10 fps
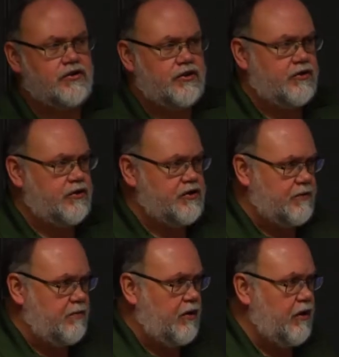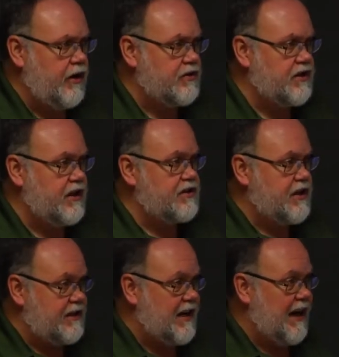you to do as employers is
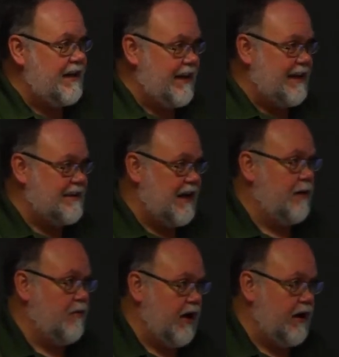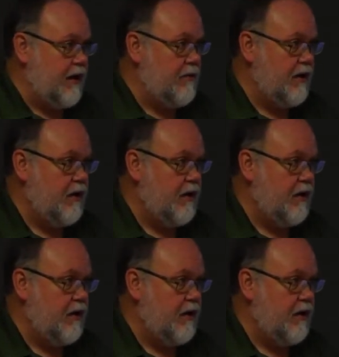to tighten that timeline up.